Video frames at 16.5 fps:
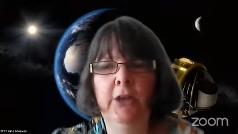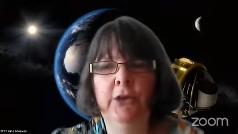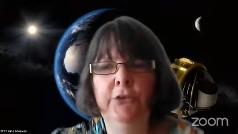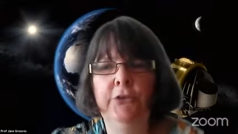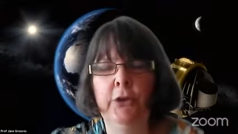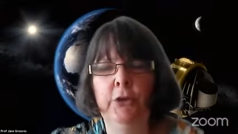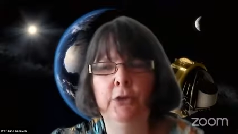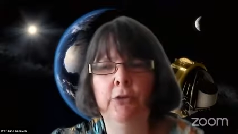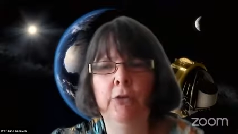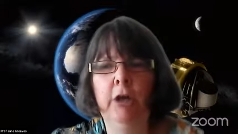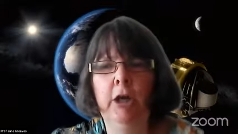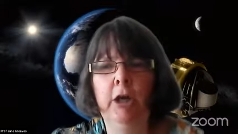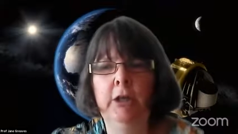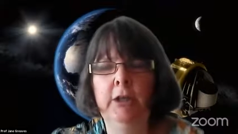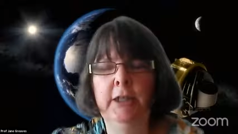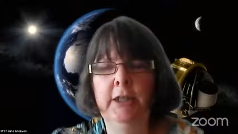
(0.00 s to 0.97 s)
So there
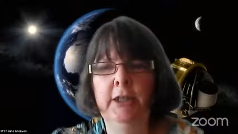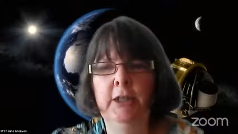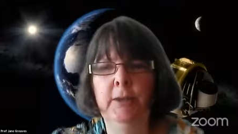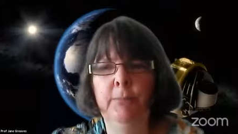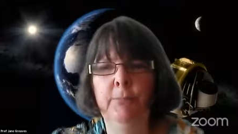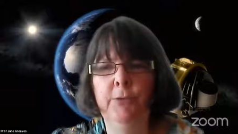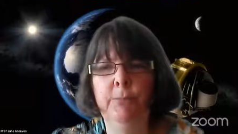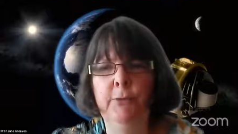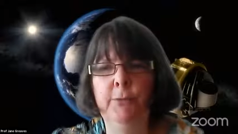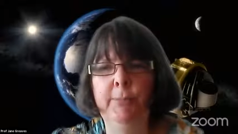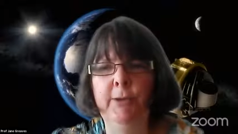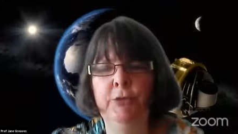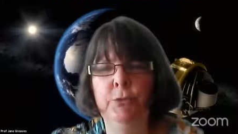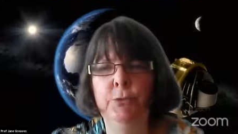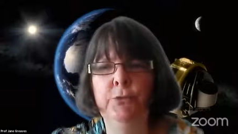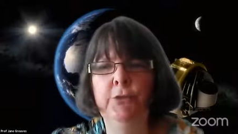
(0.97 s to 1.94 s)
are some
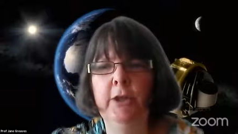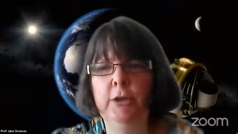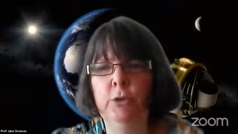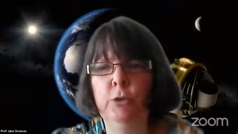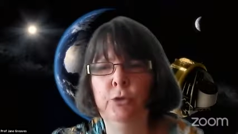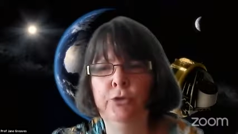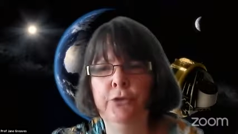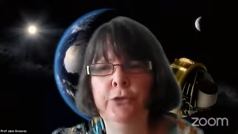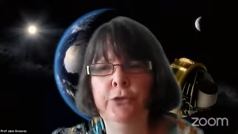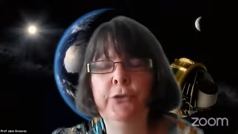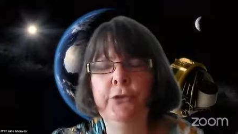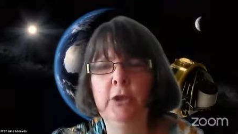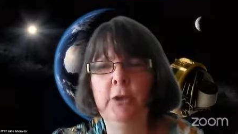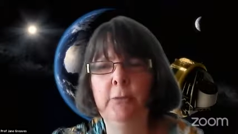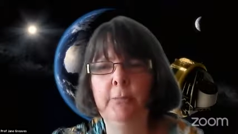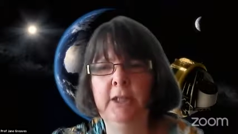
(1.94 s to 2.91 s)
special technologies
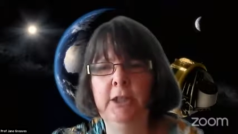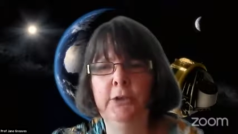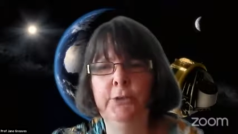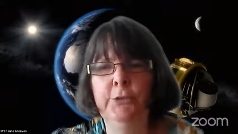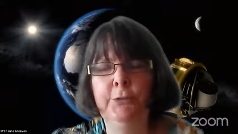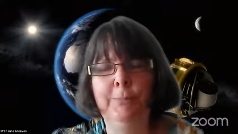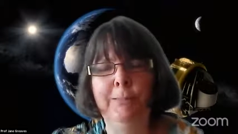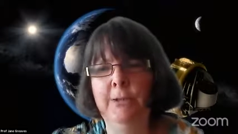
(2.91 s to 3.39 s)
that can be used,